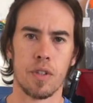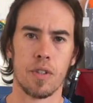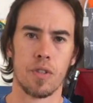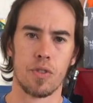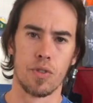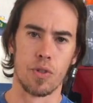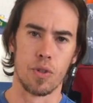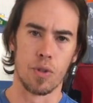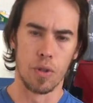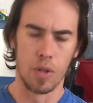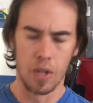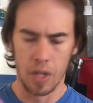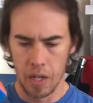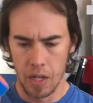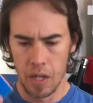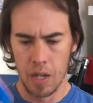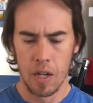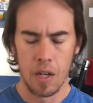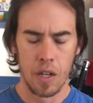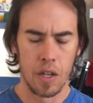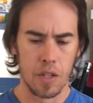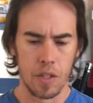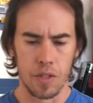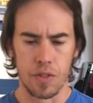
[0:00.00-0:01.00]
So
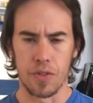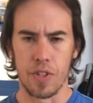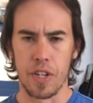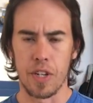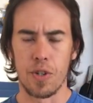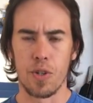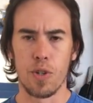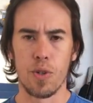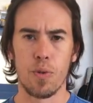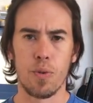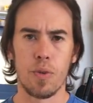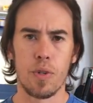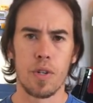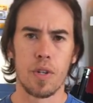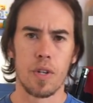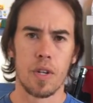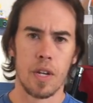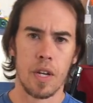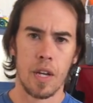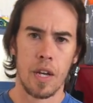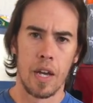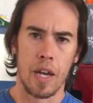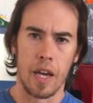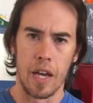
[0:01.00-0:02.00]
stay tuned,
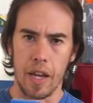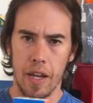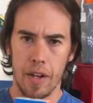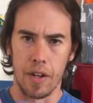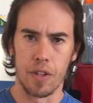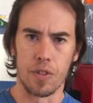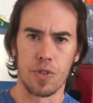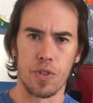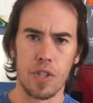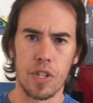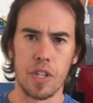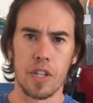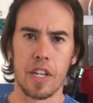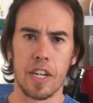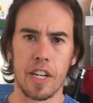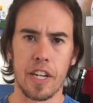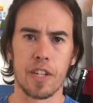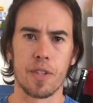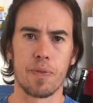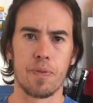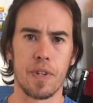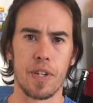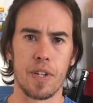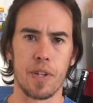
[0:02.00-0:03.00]
and I'll see you in the
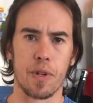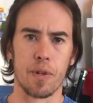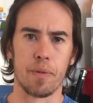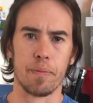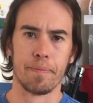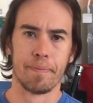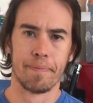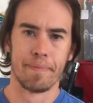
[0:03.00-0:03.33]
next video.